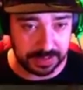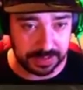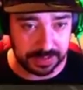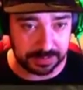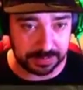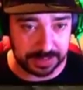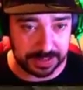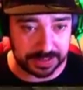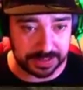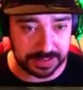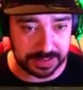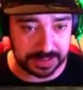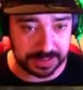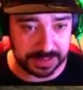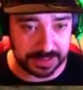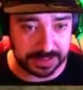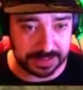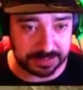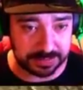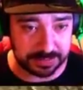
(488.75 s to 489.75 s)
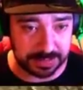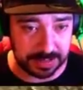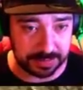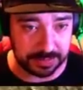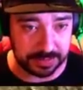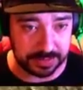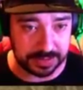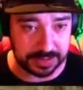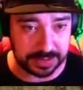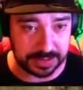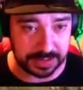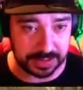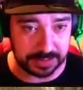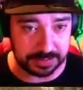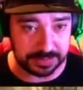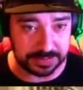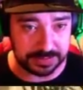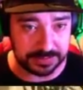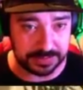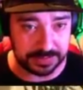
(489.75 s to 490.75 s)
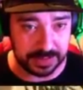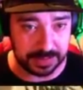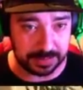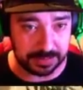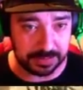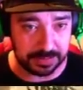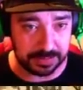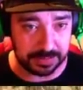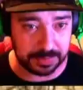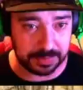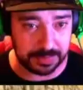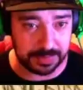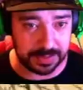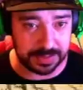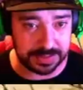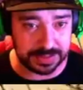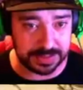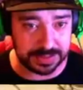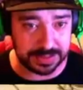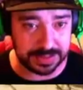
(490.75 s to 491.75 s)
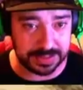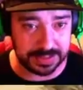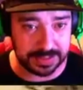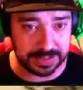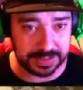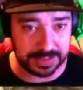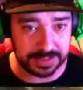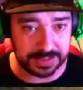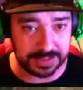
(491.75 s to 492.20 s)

Right, I'm guessing these bad boys are going to give me some fiber, am I right?